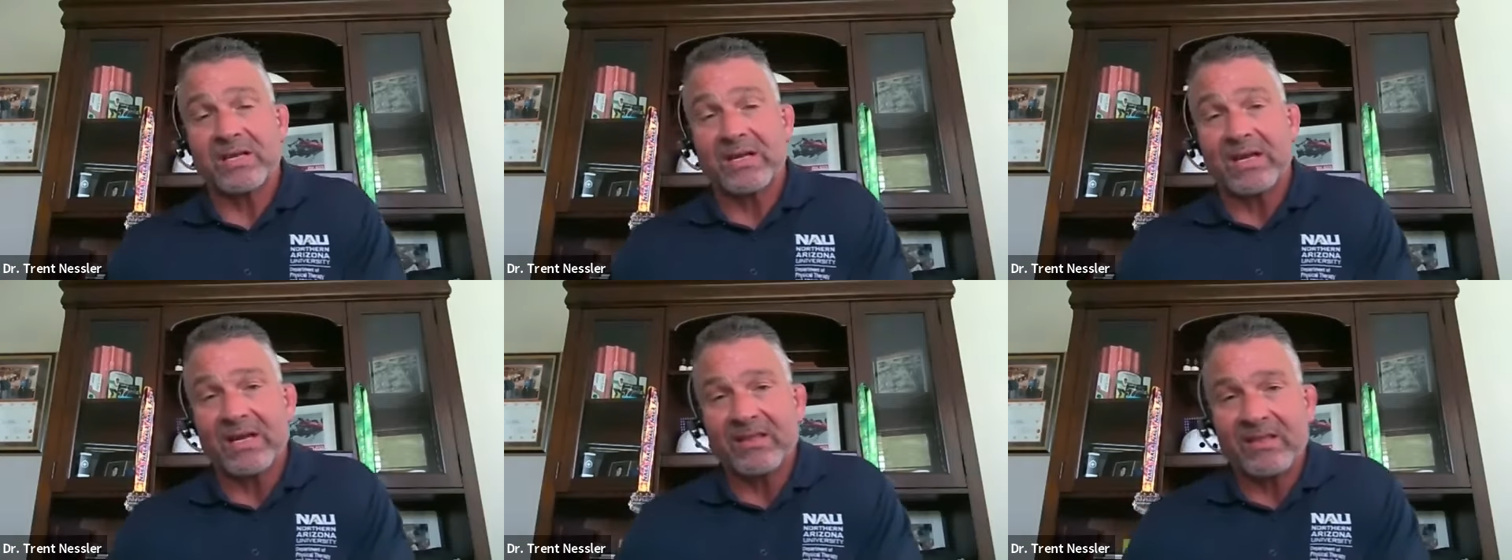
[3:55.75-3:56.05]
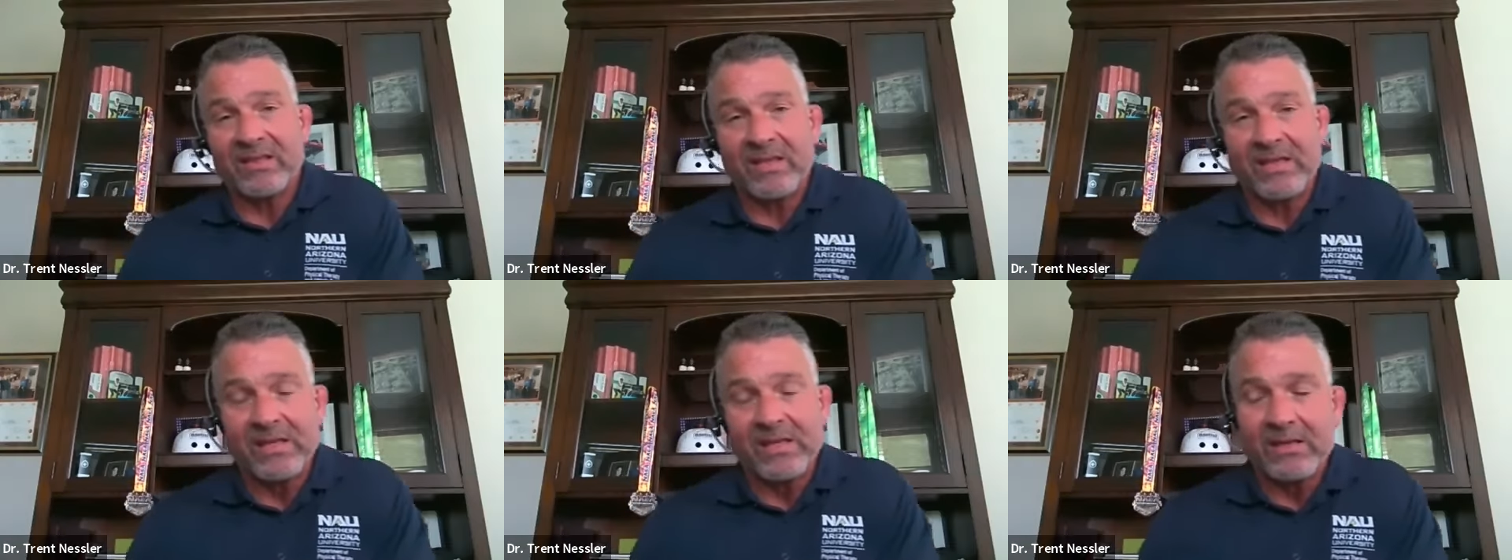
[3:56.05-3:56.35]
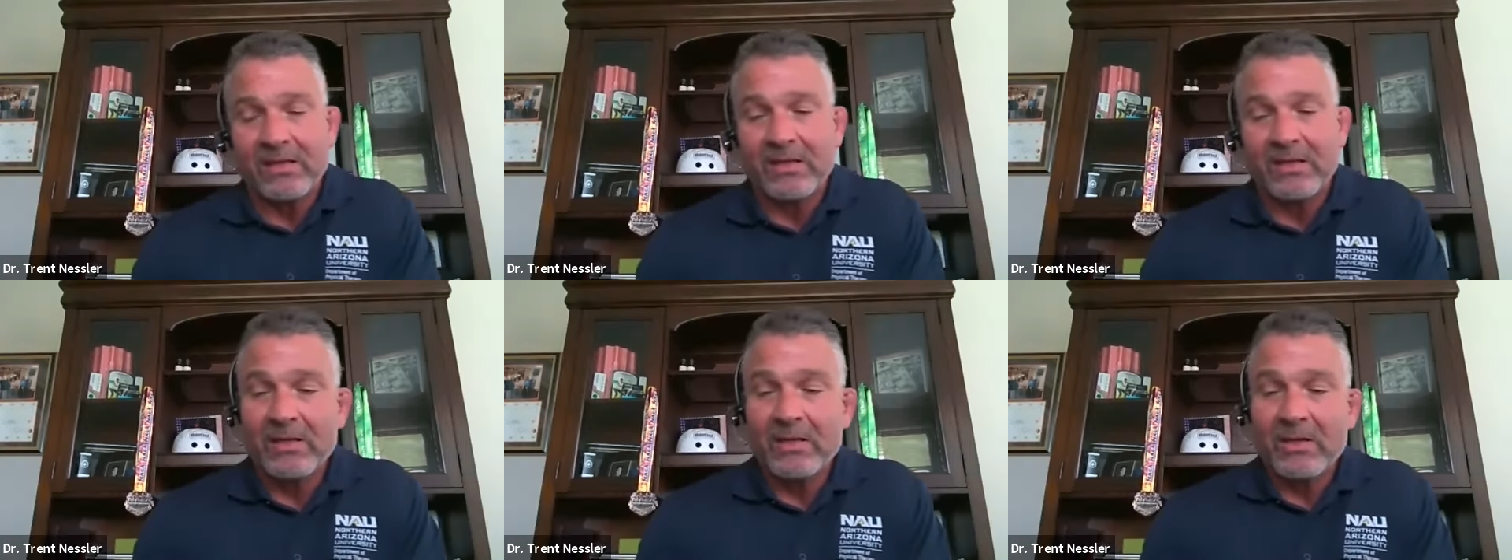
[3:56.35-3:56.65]
And I
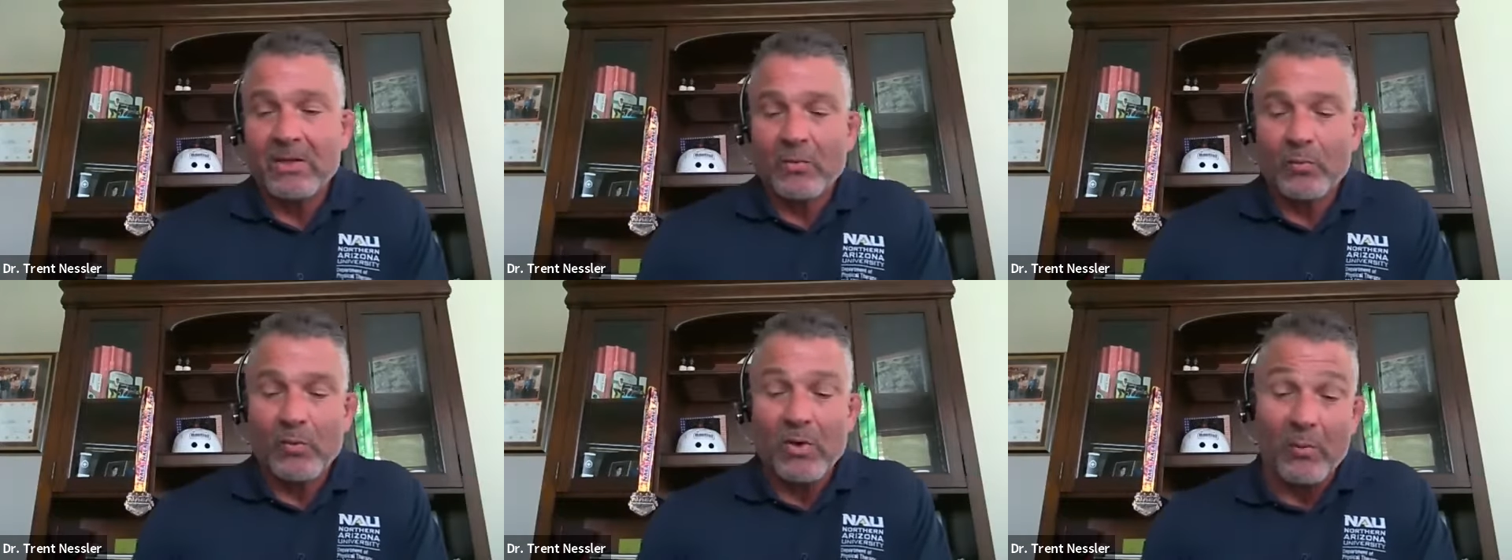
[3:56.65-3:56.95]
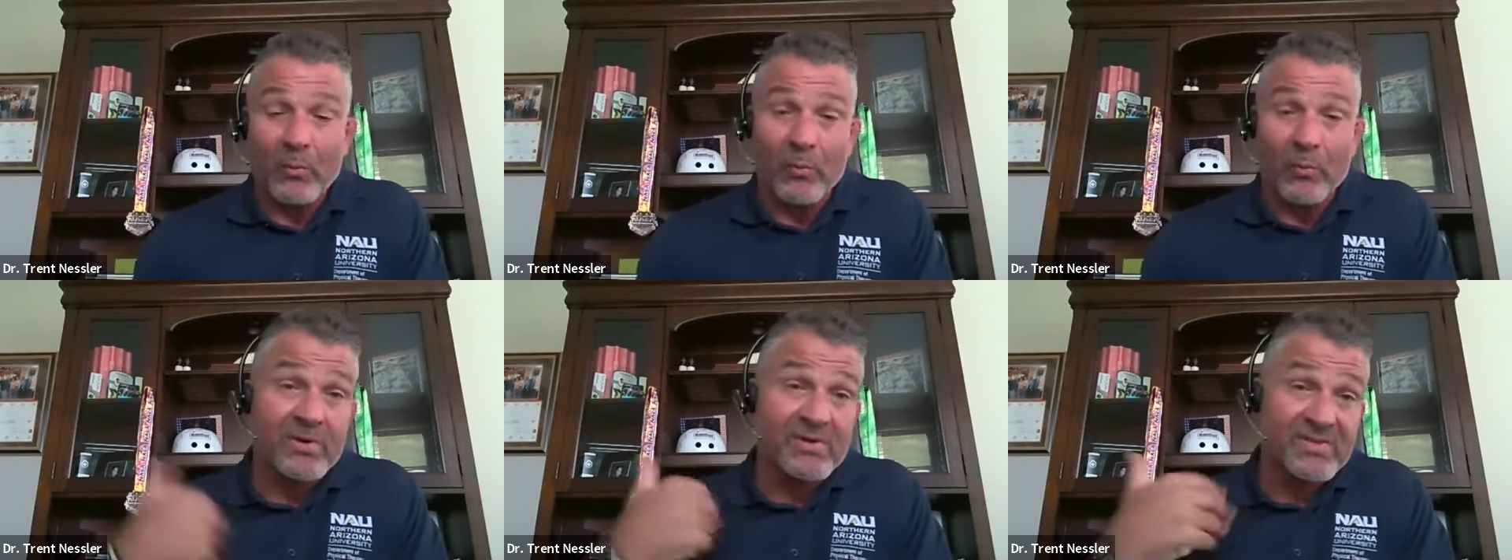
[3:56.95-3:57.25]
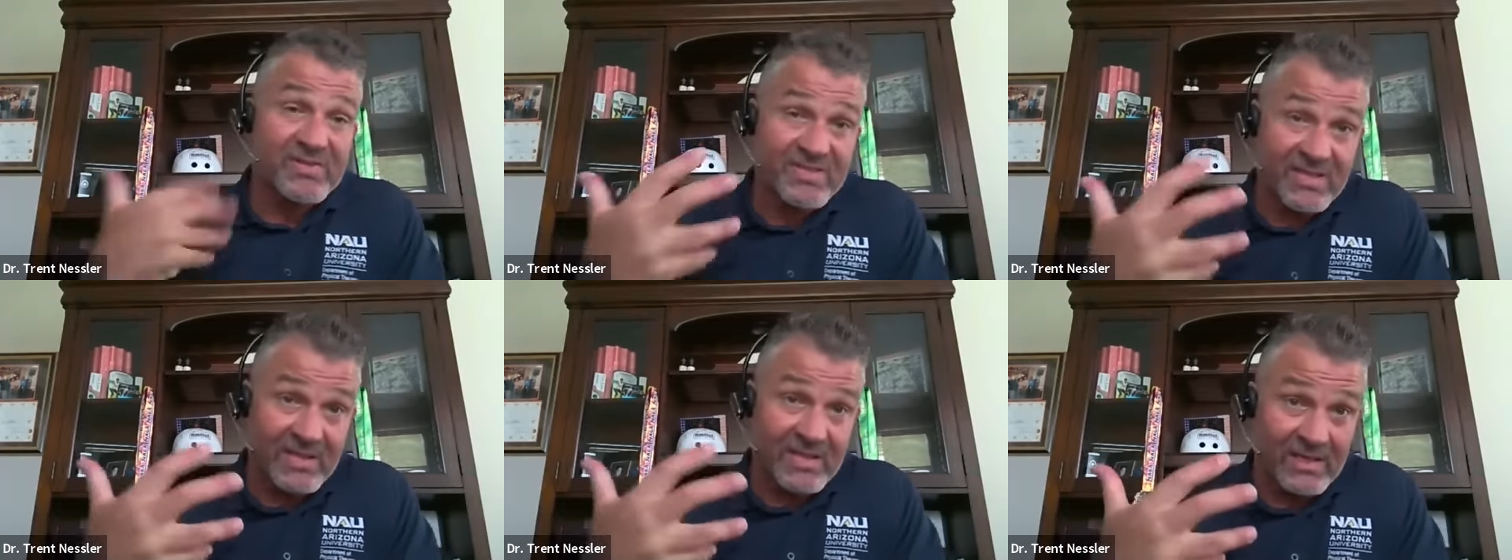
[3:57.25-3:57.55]
think what we're
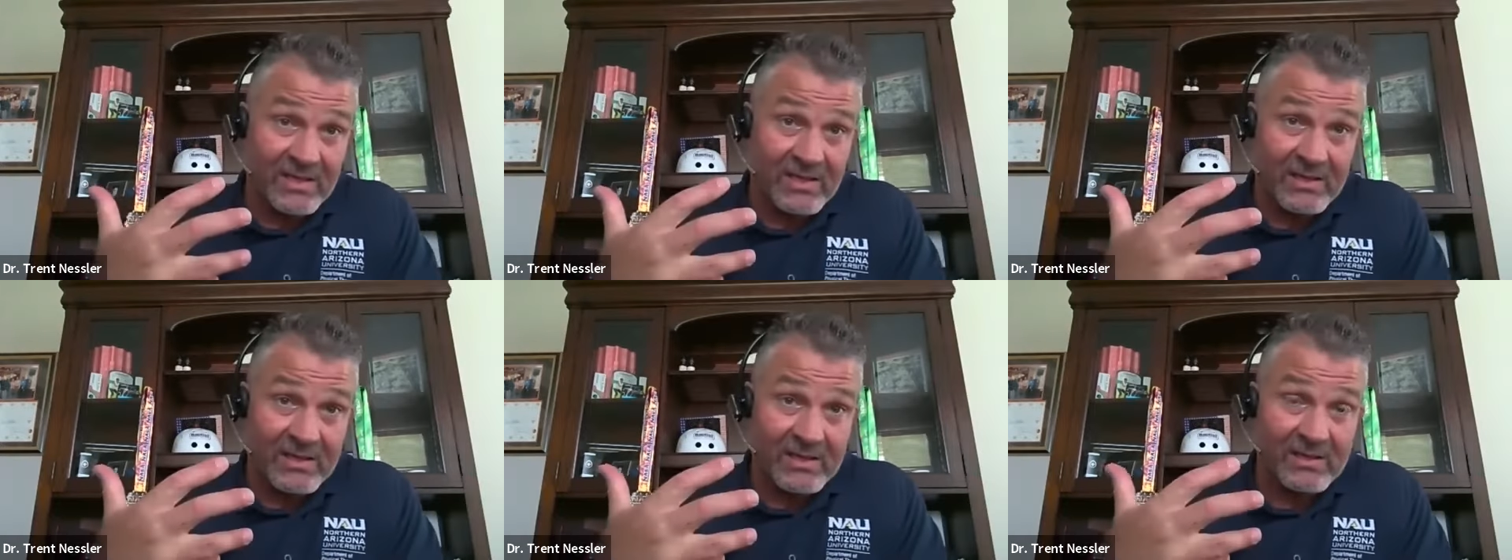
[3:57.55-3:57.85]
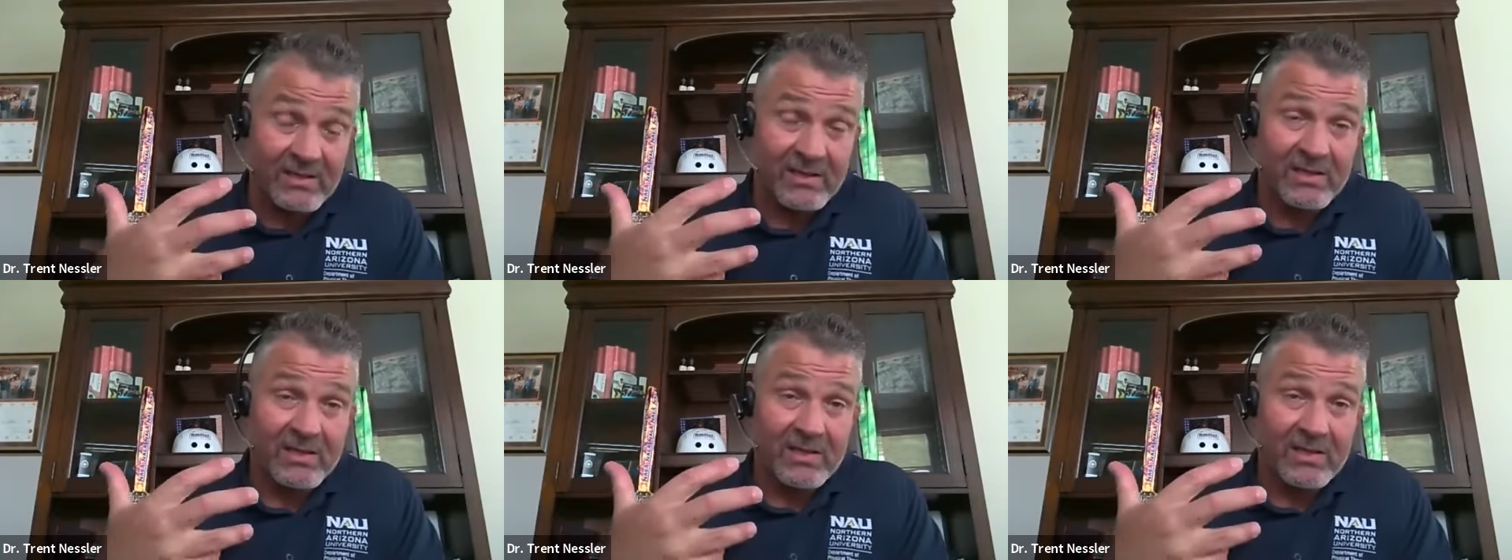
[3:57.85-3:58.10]
seeing